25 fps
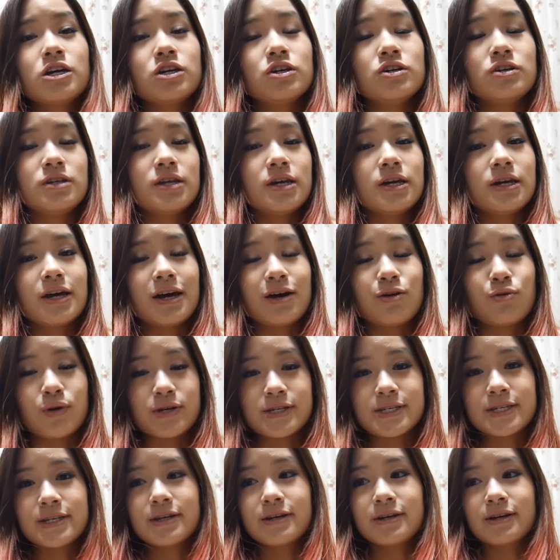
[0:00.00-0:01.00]
you need a
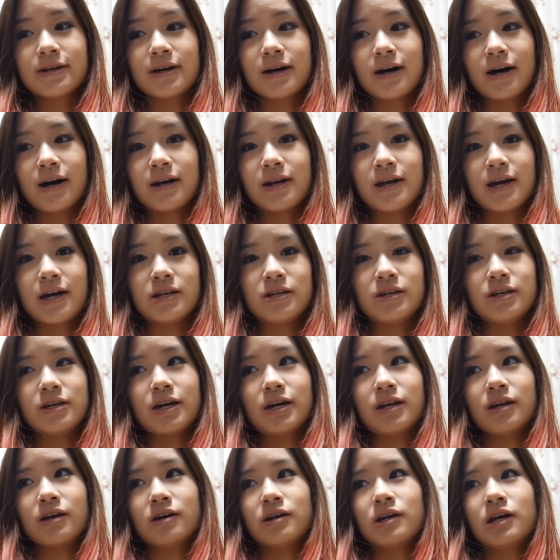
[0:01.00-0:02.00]
resident card, and you
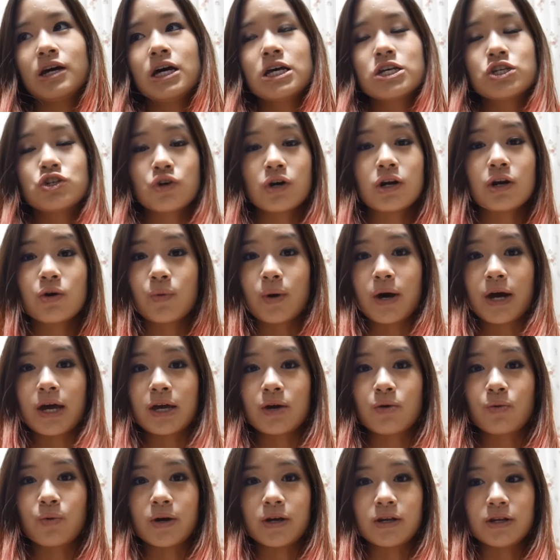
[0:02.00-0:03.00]
get it straight
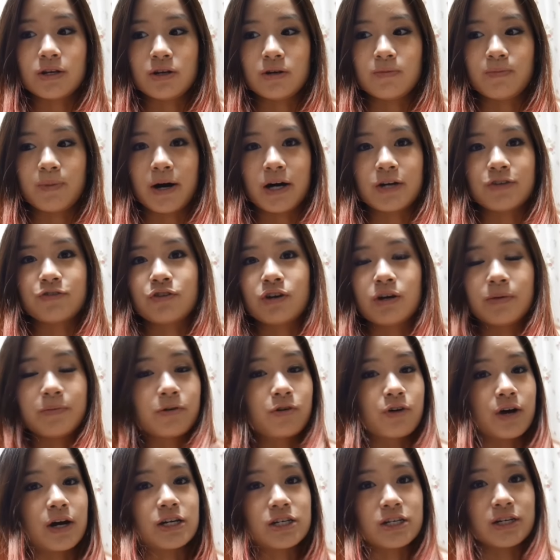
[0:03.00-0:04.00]
away when you pass through
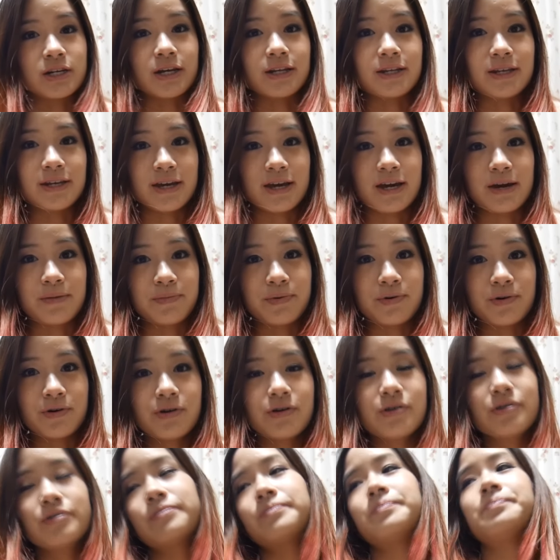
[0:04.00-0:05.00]
immigration at the
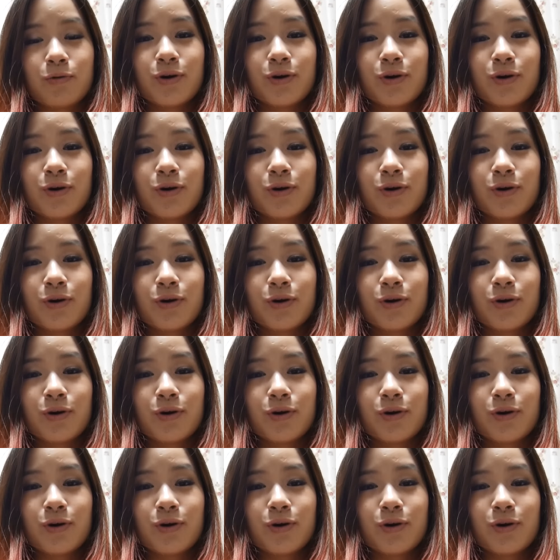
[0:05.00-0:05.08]
airport.